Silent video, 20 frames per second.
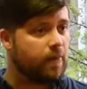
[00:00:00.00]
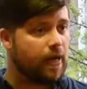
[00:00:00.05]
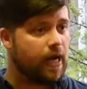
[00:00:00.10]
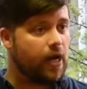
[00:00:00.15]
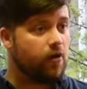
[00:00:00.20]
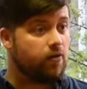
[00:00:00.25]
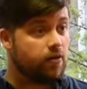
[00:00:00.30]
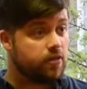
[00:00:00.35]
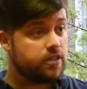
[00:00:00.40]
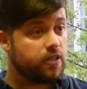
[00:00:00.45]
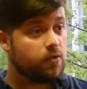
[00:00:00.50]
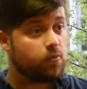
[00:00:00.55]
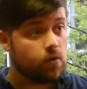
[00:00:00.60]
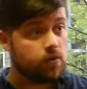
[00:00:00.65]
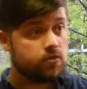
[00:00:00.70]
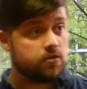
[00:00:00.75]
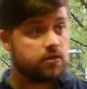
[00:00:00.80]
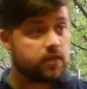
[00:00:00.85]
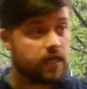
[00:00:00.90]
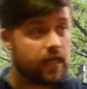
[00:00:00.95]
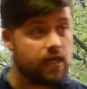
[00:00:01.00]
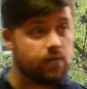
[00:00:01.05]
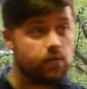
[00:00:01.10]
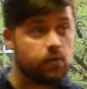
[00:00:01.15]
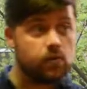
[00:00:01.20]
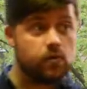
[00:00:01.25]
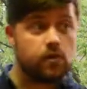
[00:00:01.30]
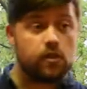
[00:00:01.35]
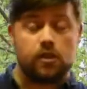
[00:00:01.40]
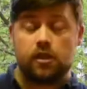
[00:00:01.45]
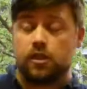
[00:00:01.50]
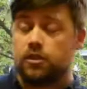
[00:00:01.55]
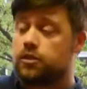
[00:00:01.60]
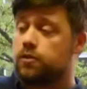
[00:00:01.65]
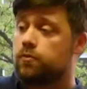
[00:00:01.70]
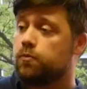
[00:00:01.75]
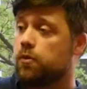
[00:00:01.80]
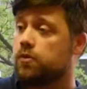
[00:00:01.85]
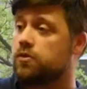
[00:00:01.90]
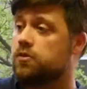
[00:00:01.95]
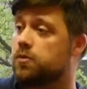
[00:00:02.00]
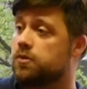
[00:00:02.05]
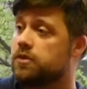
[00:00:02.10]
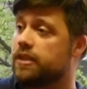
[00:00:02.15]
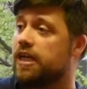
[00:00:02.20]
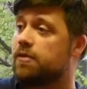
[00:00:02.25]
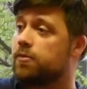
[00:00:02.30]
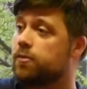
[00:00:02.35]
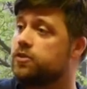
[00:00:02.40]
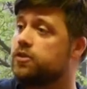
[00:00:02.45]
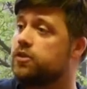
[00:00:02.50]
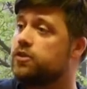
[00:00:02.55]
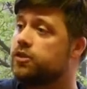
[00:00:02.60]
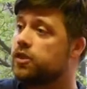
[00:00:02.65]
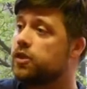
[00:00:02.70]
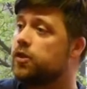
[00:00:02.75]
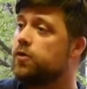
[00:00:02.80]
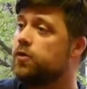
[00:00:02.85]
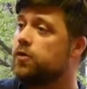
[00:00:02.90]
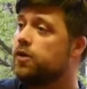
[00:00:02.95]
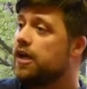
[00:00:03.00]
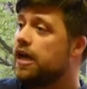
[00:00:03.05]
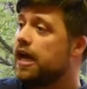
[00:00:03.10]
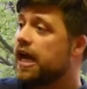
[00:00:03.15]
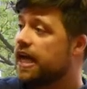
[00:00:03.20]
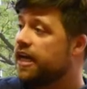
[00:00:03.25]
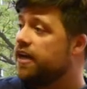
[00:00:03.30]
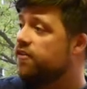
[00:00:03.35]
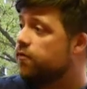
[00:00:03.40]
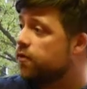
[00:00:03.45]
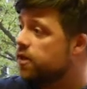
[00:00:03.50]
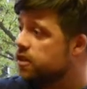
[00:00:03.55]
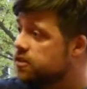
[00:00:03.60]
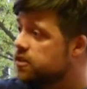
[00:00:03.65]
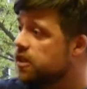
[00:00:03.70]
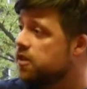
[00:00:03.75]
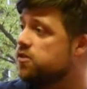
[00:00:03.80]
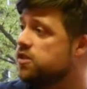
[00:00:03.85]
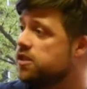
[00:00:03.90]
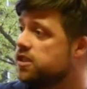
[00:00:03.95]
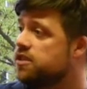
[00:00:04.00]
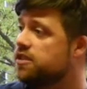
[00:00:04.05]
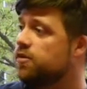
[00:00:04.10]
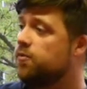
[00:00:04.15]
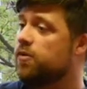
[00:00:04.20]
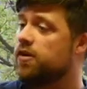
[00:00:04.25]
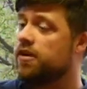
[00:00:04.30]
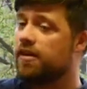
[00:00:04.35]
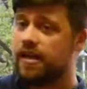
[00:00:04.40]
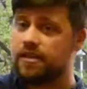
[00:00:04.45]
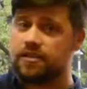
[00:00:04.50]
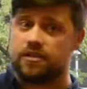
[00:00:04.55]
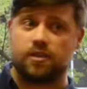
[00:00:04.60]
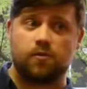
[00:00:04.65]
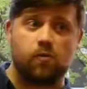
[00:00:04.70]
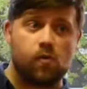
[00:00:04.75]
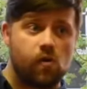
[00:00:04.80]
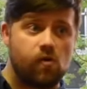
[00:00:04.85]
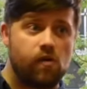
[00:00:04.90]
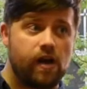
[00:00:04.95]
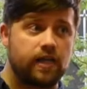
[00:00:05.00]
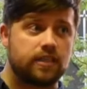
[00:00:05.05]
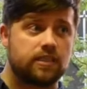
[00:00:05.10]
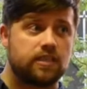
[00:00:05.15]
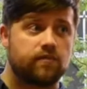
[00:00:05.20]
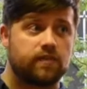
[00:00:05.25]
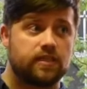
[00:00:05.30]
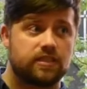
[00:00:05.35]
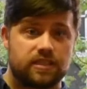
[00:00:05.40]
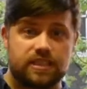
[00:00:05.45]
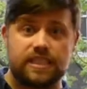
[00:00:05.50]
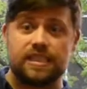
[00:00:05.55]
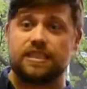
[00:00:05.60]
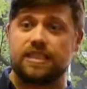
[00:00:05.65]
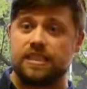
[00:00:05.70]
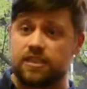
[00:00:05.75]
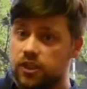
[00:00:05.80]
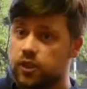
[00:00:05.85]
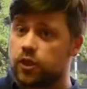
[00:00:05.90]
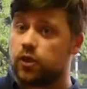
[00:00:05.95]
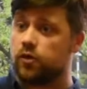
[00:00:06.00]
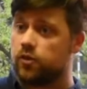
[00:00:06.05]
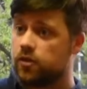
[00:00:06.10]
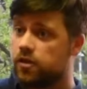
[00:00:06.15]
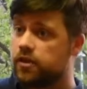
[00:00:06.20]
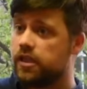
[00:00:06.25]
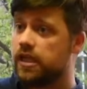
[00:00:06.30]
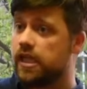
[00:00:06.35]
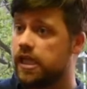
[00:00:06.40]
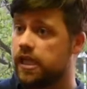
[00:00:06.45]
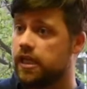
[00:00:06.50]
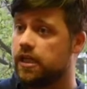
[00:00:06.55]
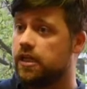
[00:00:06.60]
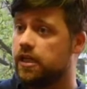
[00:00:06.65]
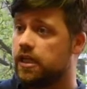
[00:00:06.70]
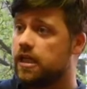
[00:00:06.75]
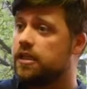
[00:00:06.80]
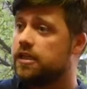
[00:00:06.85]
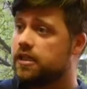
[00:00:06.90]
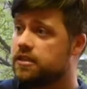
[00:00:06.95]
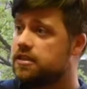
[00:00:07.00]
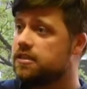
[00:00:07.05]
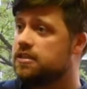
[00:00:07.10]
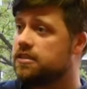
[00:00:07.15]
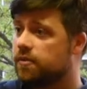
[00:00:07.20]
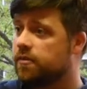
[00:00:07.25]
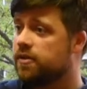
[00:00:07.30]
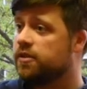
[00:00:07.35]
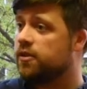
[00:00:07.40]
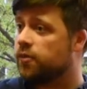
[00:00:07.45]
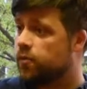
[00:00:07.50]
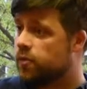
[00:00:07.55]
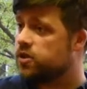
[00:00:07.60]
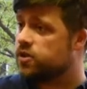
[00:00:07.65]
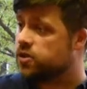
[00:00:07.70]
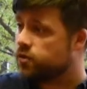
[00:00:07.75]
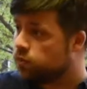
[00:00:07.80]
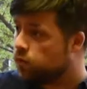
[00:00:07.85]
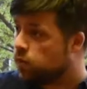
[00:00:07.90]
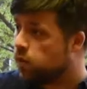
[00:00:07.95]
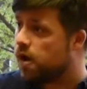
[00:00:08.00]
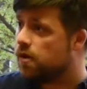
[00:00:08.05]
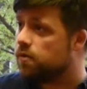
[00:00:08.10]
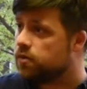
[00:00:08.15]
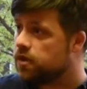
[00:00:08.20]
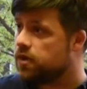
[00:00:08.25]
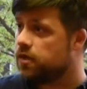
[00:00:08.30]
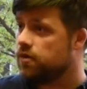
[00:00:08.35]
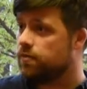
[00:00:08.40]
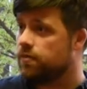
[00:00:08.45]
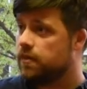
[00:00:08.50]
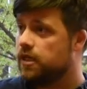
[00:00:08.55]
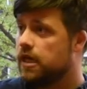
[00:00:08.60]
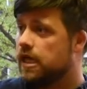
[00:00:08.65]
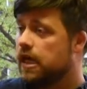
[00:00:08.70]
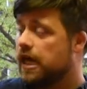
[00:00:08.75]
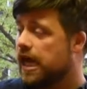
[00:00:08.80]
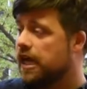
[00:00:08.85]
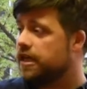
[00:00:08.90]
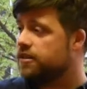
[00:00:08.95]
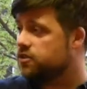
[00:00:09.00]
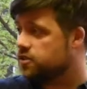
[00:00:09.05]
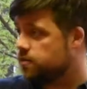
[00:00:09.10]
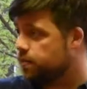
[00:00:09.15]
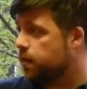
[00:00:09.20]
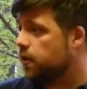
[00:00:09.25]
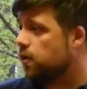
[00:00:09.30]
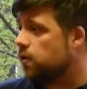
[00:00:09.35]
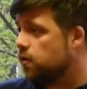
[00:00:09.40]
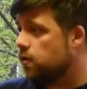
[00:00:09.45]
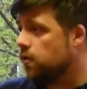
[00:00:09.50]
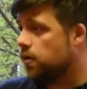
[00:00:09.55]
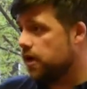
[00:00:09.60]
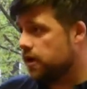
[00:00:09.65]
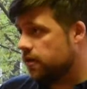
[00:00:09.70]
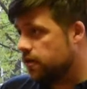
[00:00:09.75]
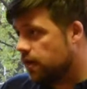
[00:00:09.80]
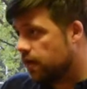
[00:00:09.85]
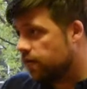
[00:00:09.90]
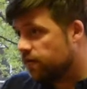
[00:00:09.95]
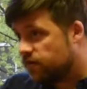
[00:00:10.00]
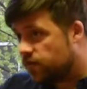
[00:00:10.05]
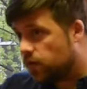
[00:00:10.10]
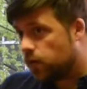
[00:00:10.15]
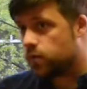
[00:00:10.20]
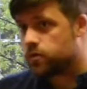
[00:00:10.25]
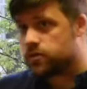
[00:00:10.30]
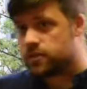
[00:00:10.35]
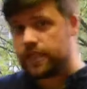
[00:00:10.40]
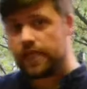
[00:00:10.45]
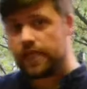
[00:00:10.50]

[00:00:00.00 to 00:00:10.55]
power as it once was able to do. And if we're socialists and we're anti-war activists, this is a good thing. This is something that we should welcome and support and force